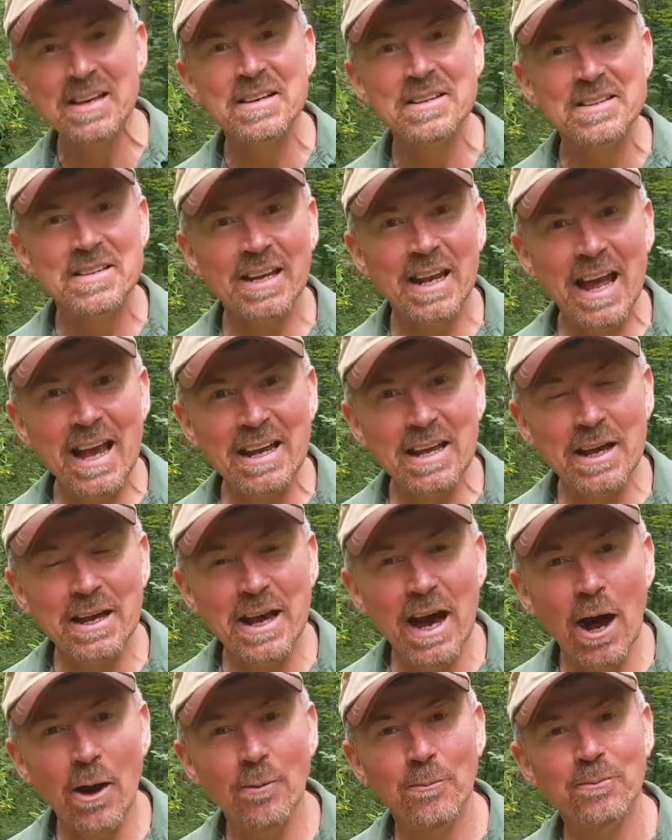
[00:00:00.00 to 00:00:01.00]
So there you
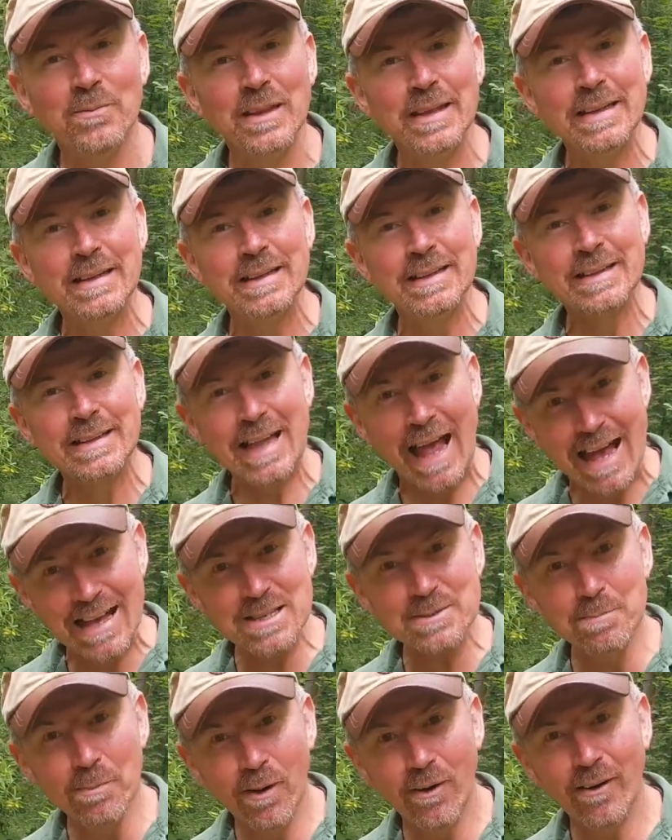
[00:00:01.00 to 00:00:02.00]
go,
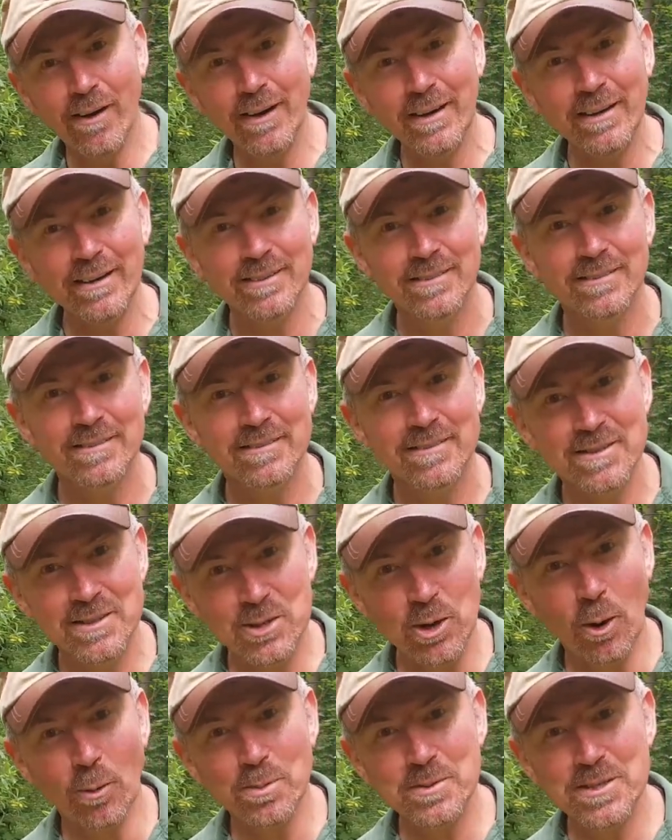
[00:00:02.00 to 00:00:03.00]
that's my
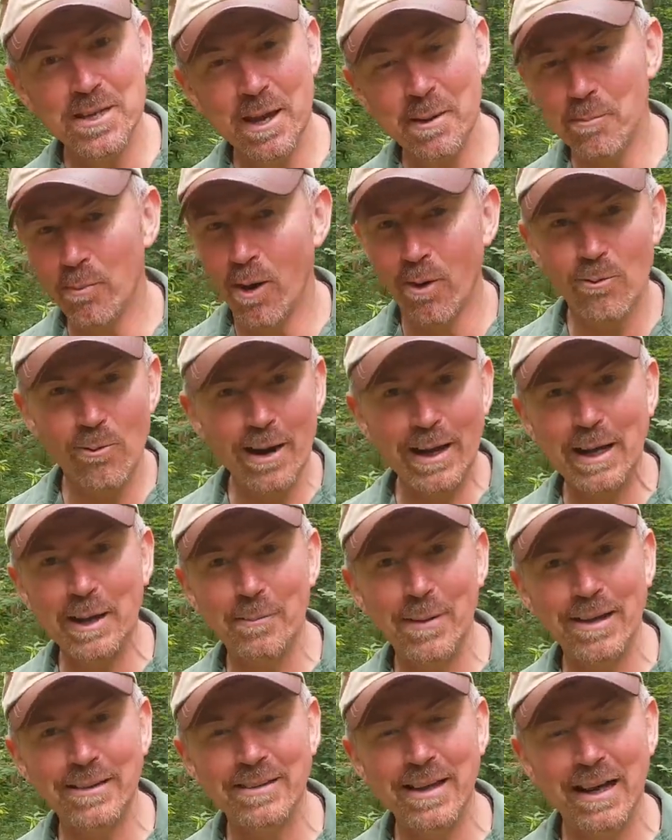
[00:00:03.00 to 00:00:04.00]
top tip, my
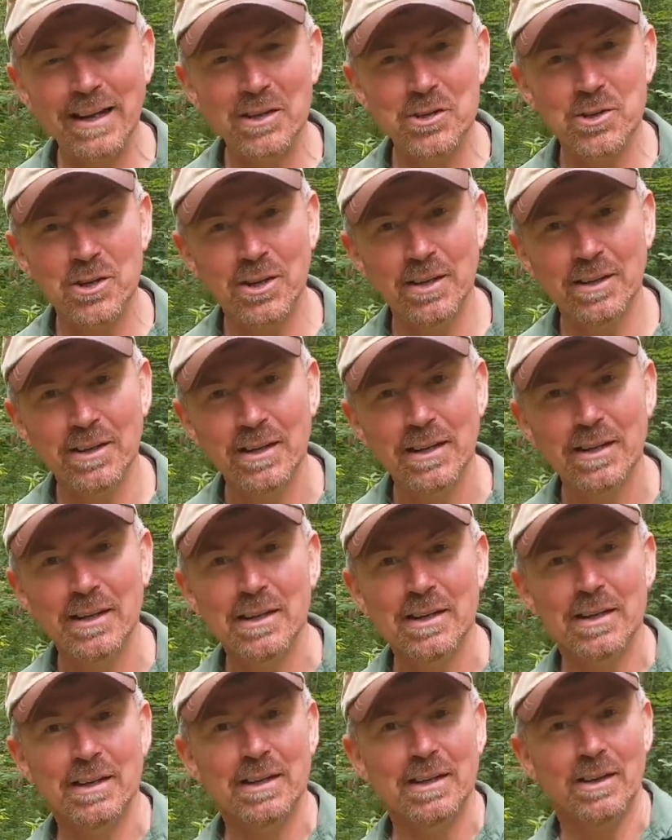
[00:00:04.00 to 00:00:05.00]
recommendation
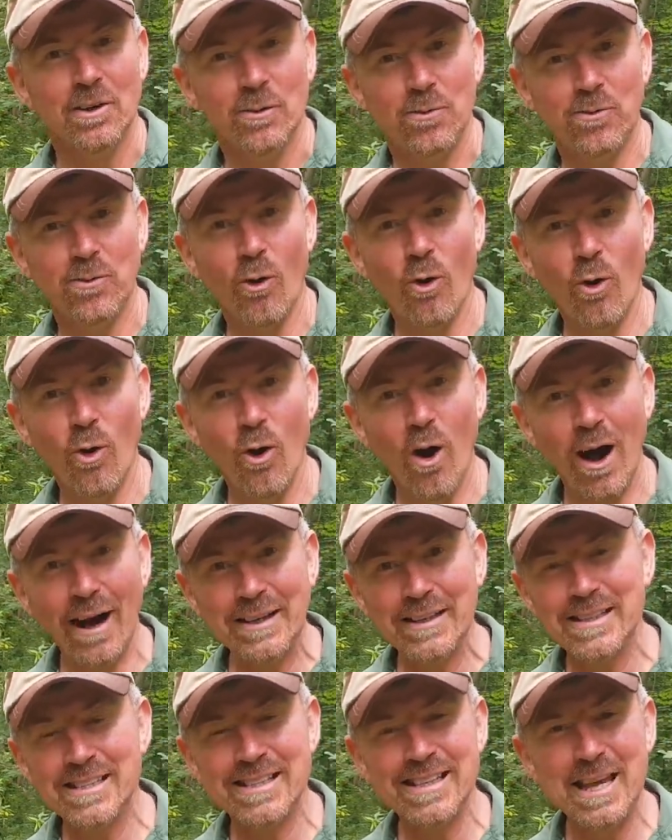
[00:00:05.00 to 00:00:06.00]
for a
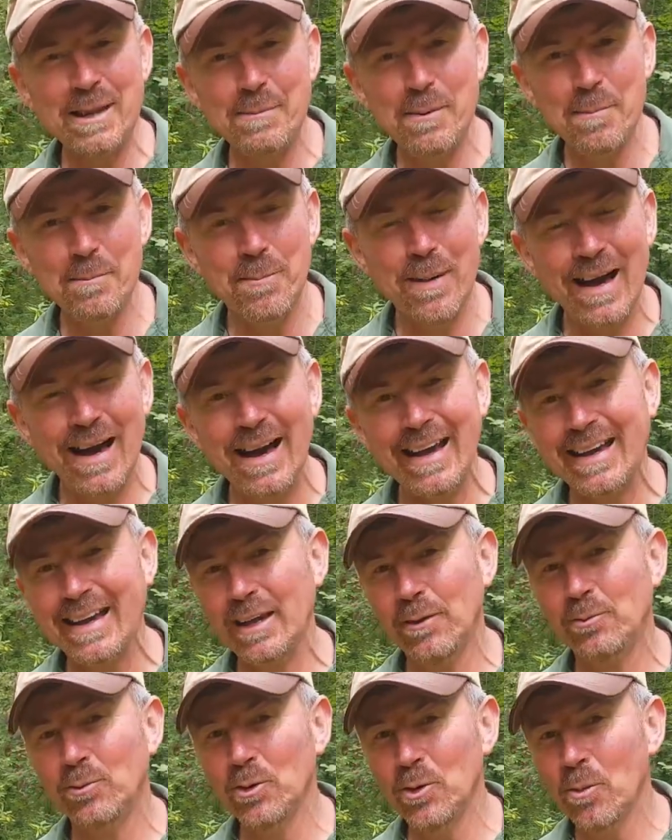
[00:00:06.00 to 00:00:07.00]
sleeping bag
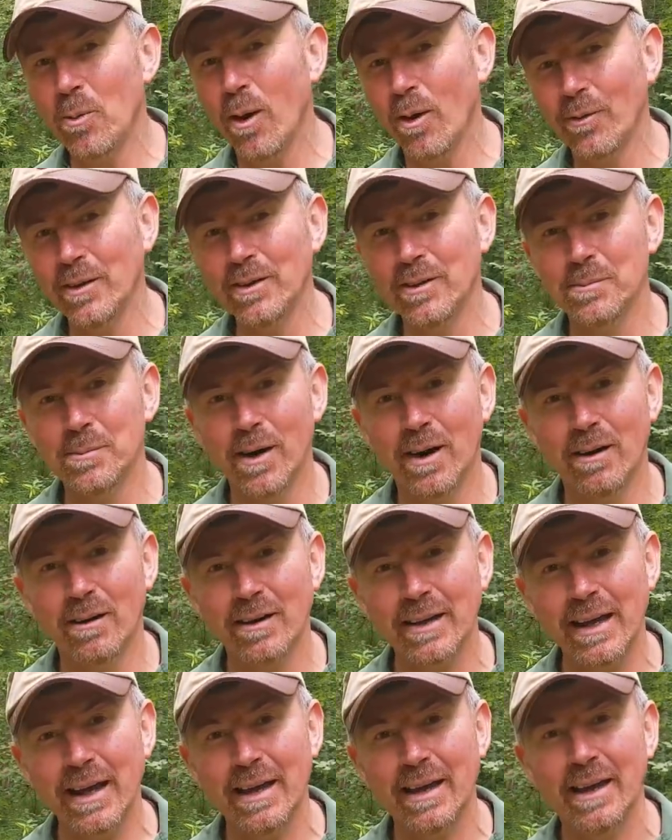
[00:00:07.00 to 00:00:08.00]
if you are in the
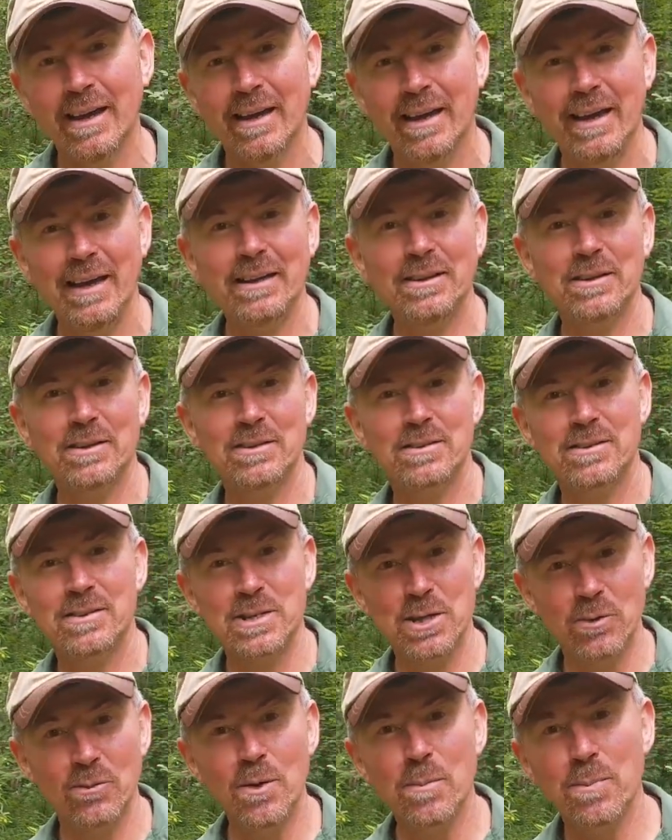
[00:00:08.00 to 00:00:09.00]
market either
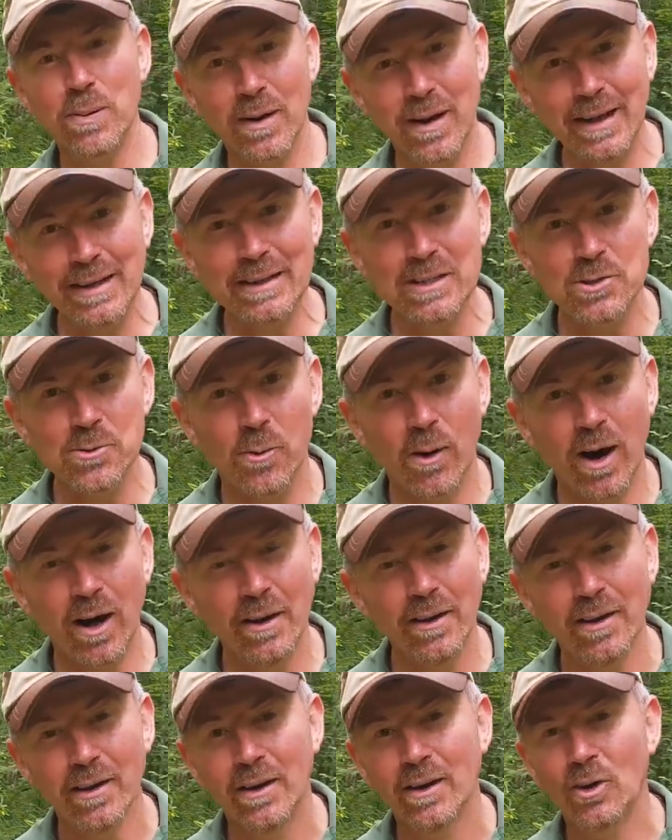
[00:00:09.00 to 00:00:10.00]
to replace one
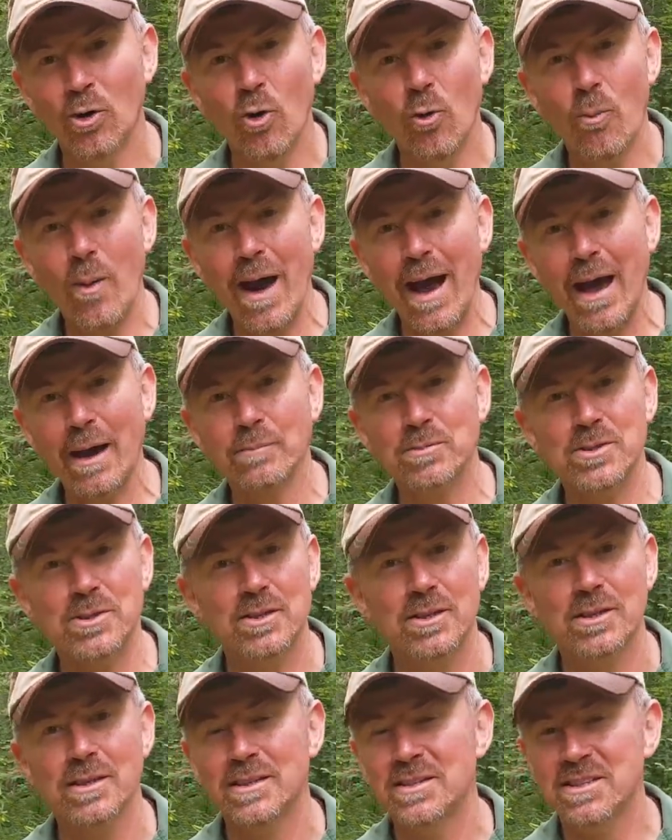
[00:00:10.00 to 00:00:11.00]
or perhaps
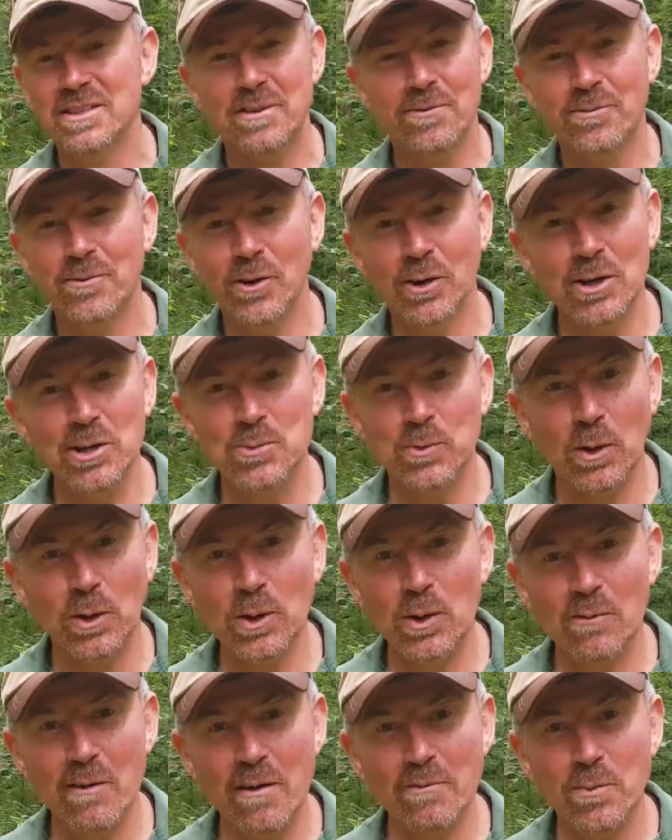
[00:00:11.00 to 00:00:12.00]
it's the first one
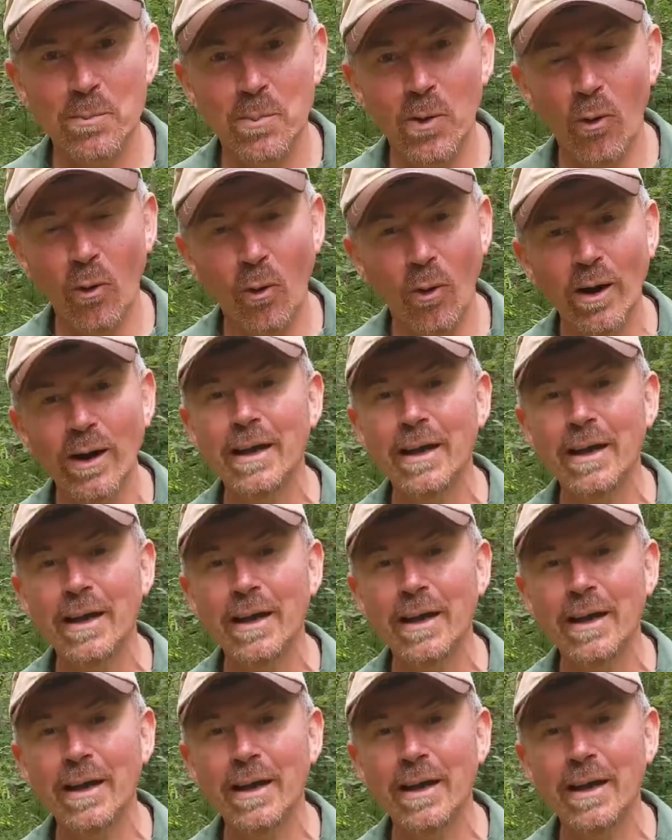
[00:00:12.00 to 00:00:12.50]
you've ever bought.